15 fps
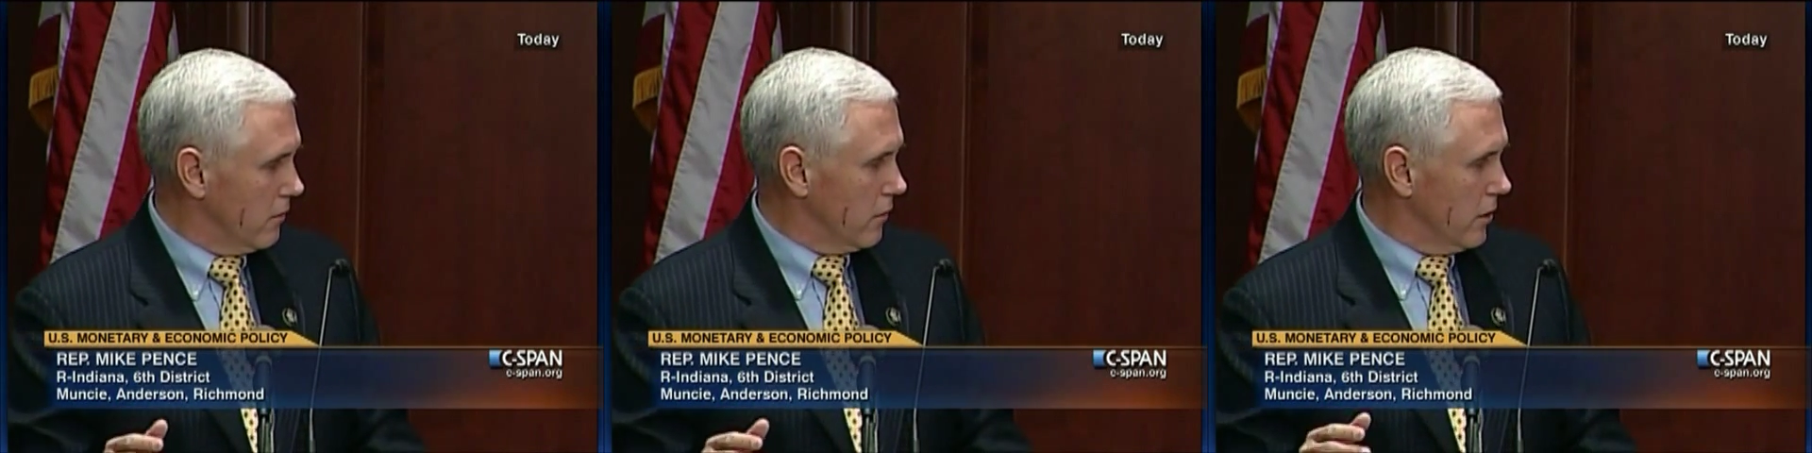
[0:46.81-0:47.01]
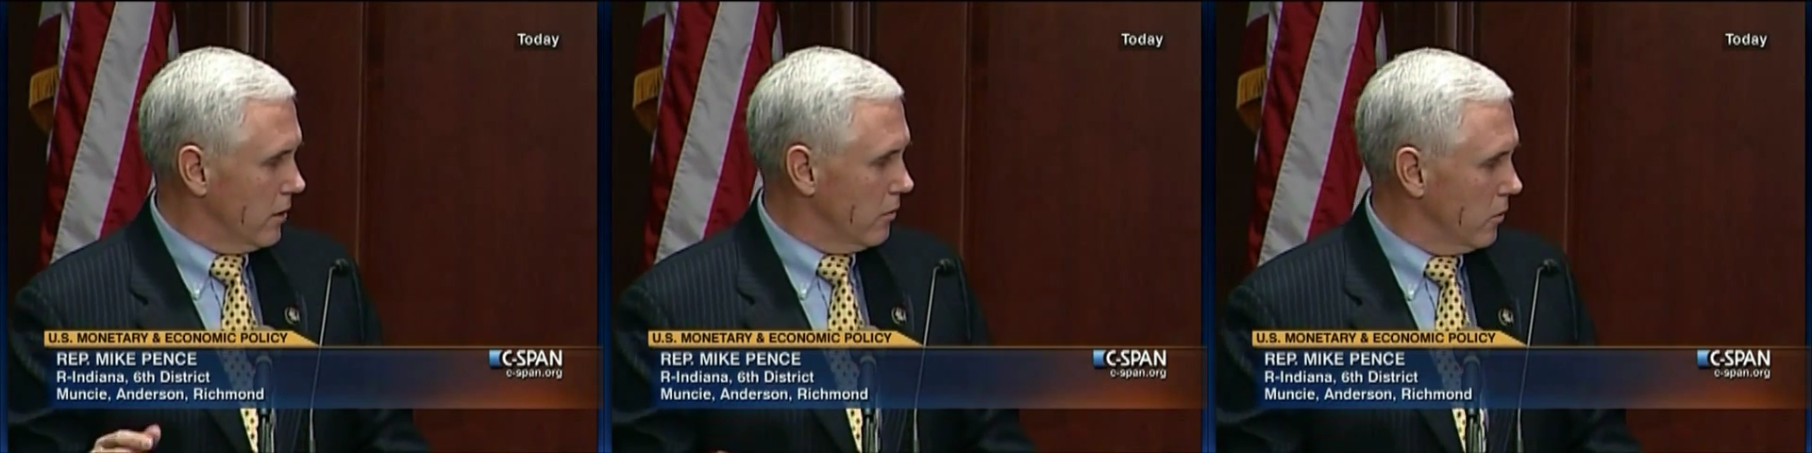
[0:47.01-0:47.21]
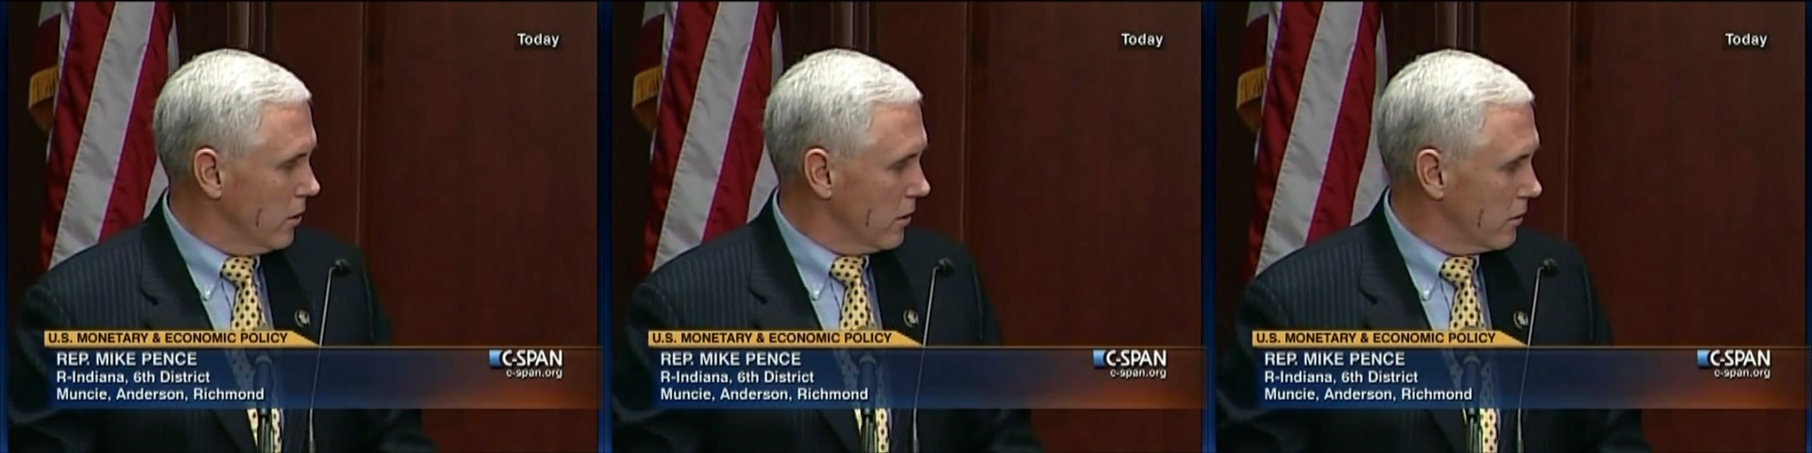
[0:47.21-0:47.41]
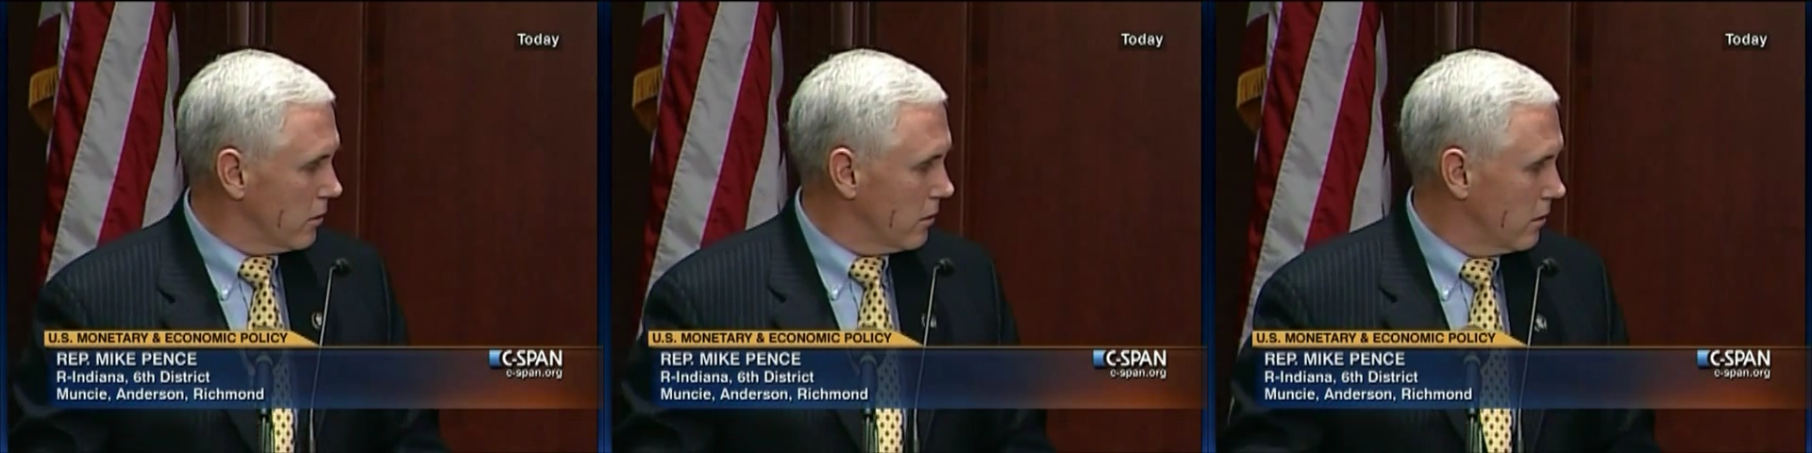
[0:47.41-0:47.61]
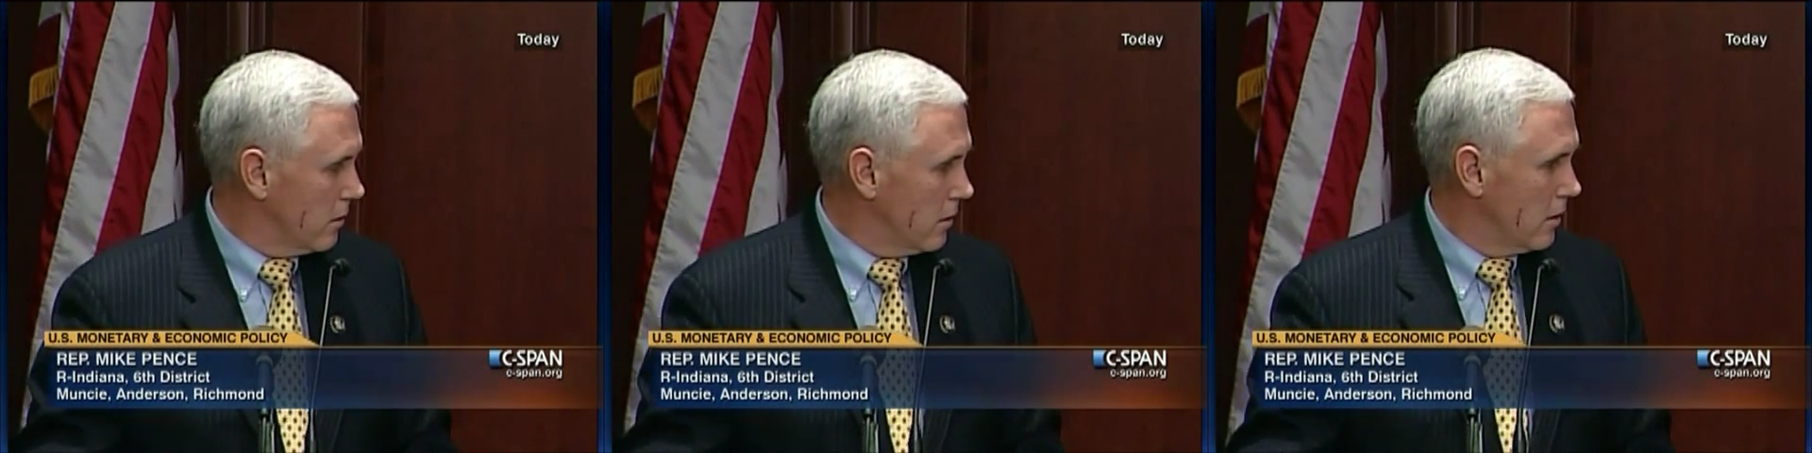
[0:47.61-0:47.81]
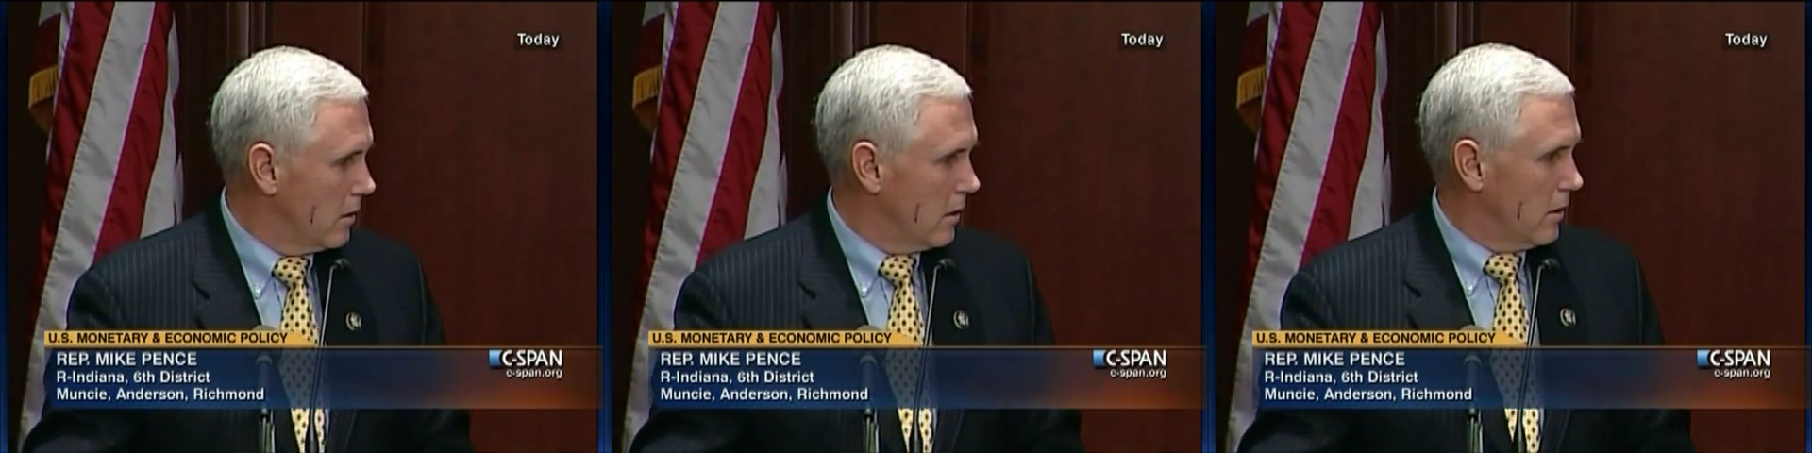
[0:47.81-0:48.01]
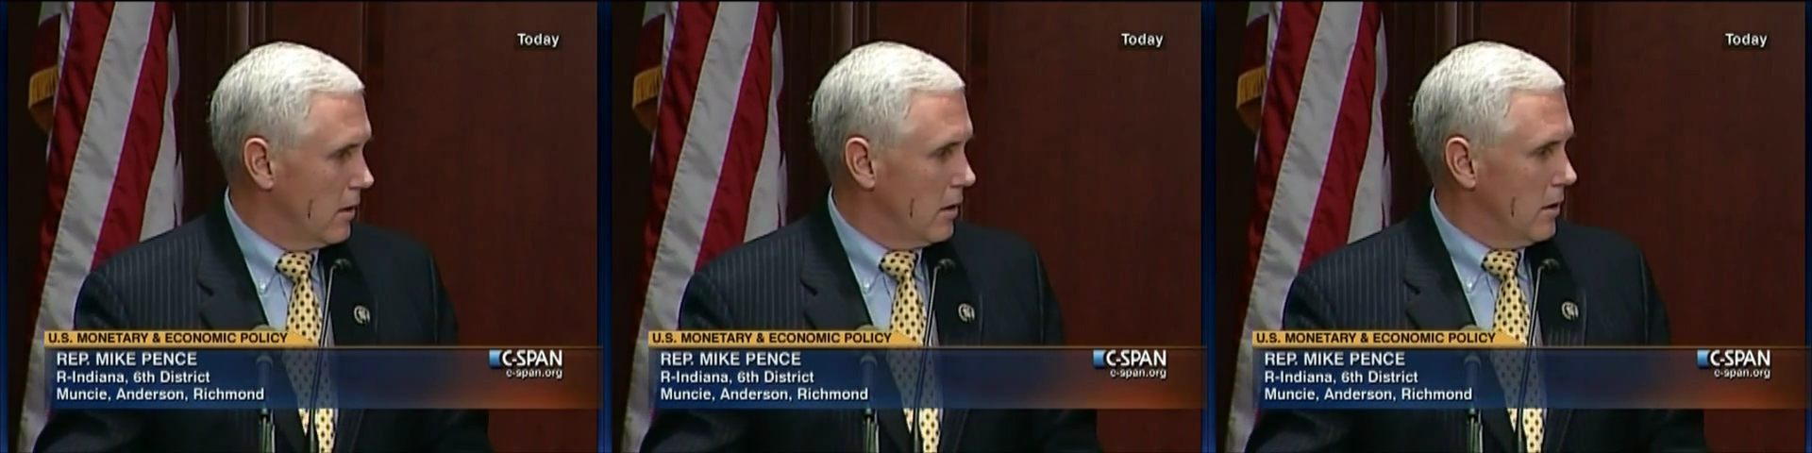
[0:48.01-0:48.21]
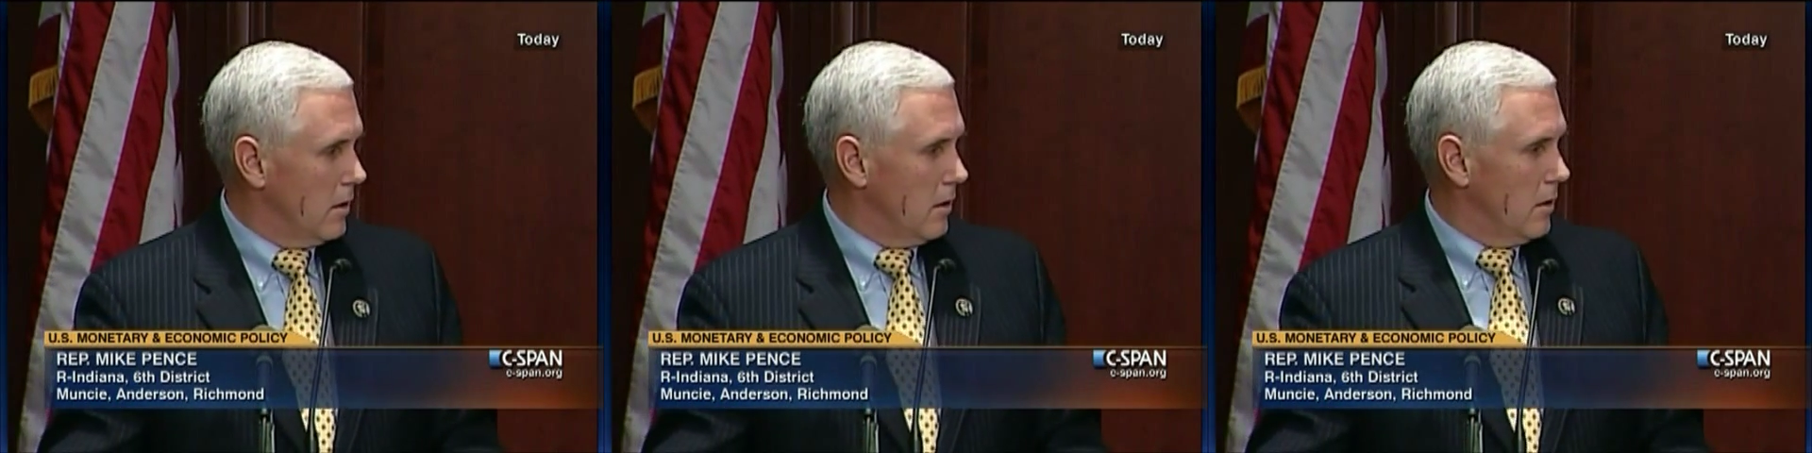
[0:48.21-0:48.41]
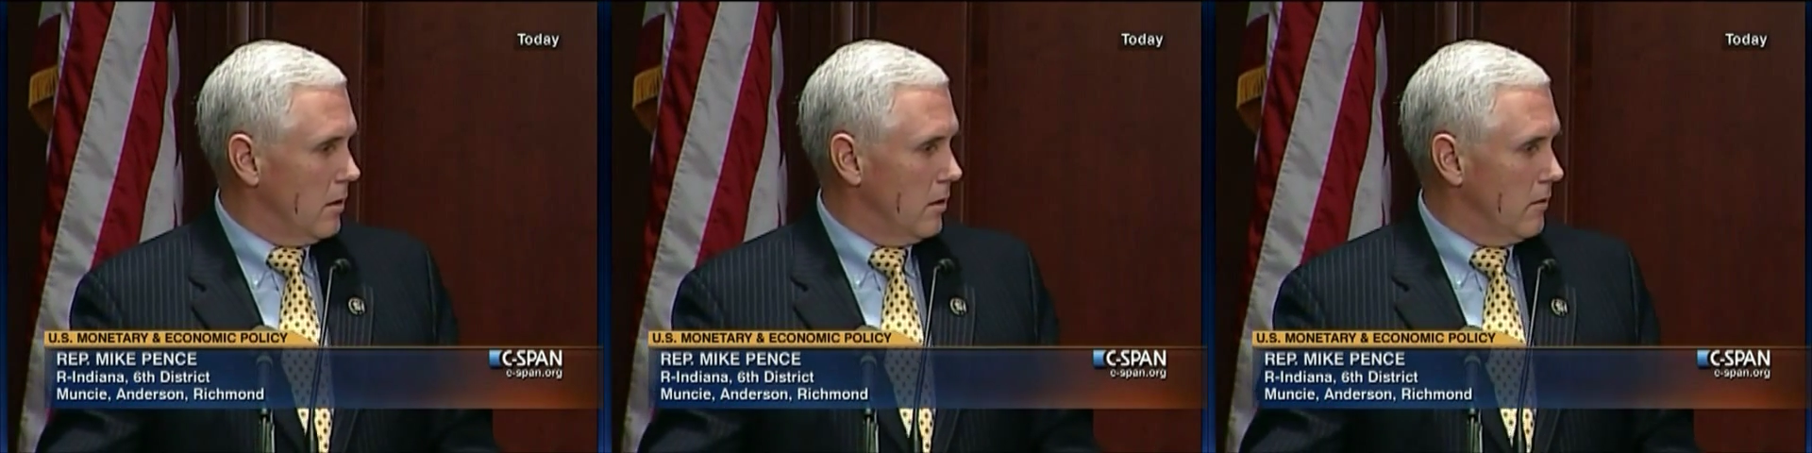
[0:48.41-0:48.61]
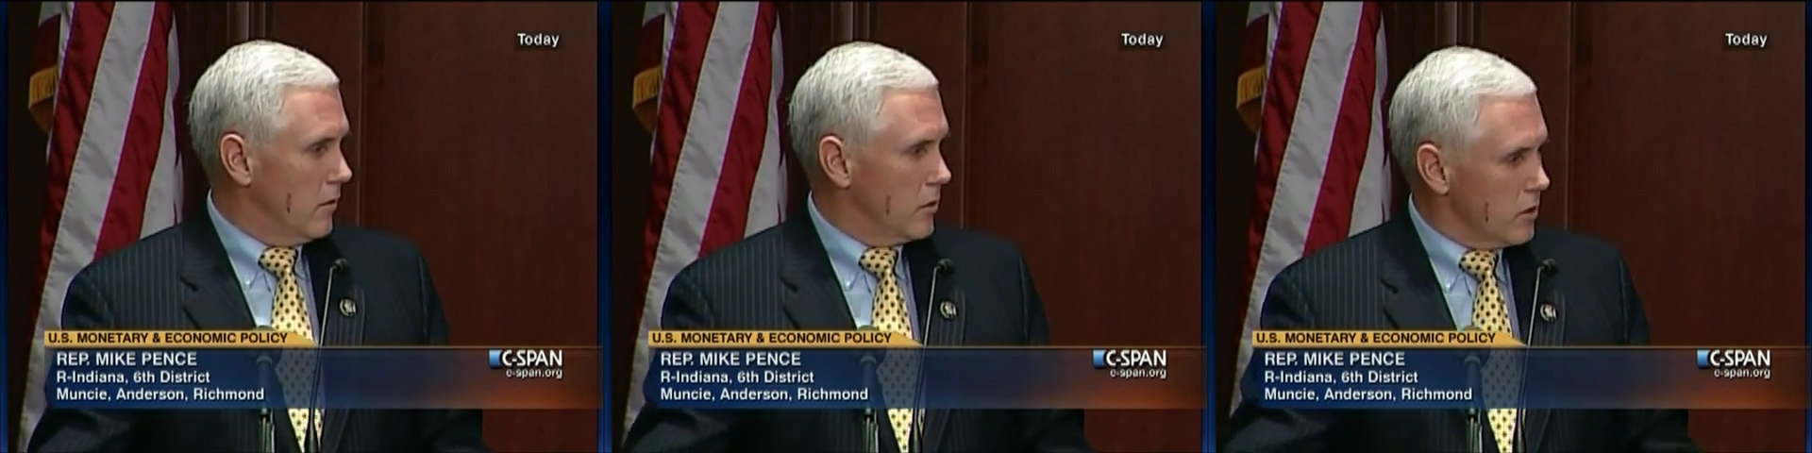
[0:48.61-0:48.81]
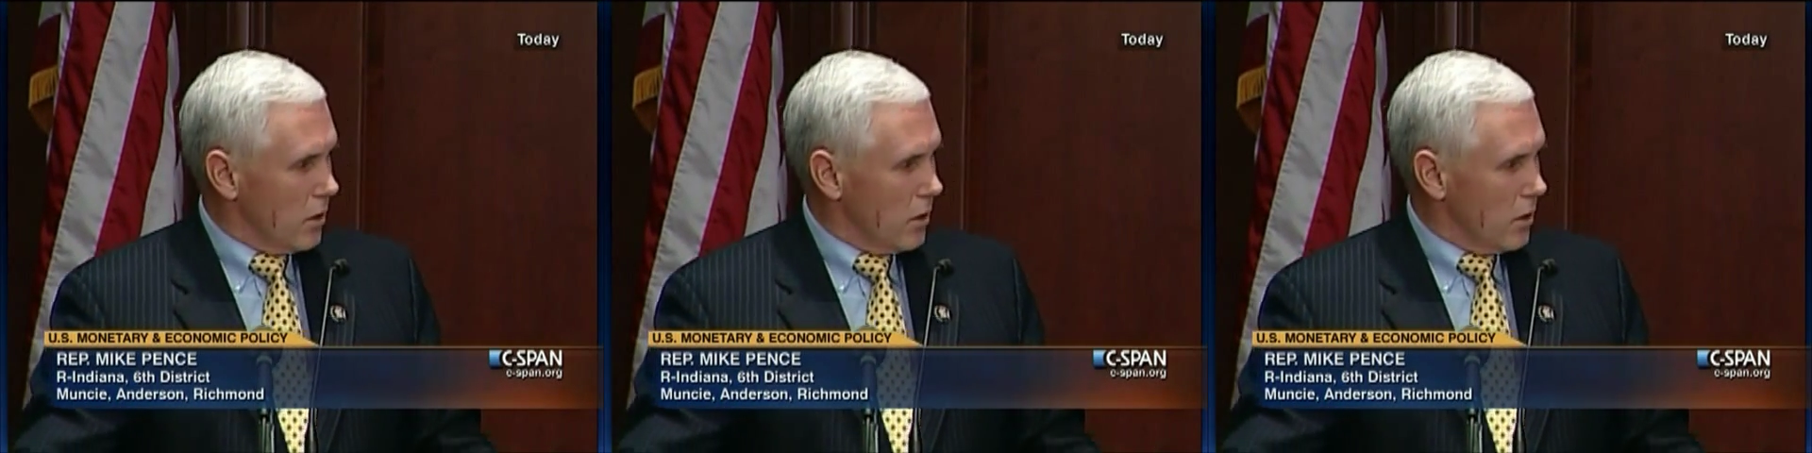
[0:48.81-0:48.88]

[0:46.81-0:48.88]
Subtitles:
FreedomWorks for